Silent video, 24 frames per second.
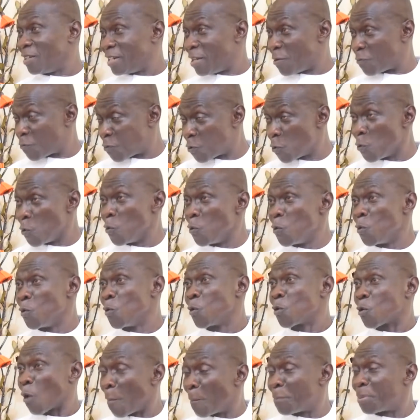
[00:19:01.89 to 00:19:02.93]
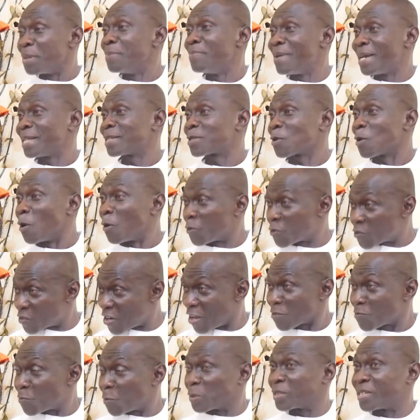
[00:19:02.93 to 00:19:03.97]
the full complement of
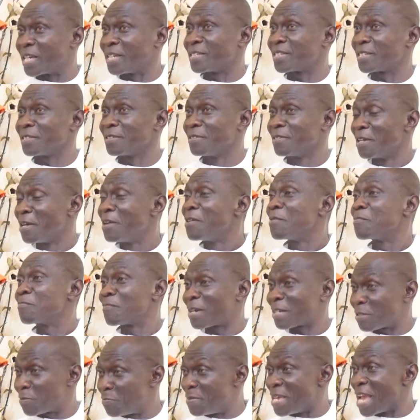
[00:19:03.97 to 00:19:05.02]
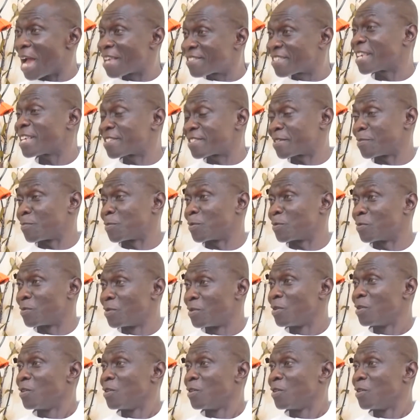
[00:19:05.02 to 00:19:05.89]
transportation must be accessible.